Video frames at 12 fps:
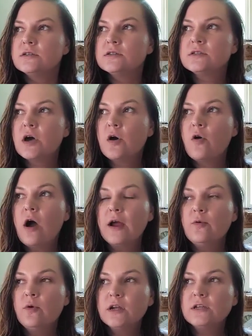So
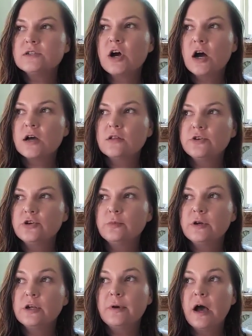I want to talk a little
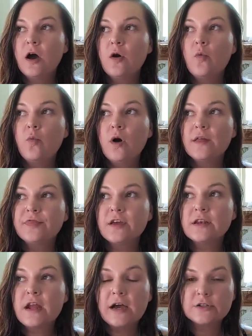bit about what
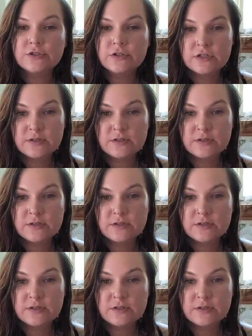the natural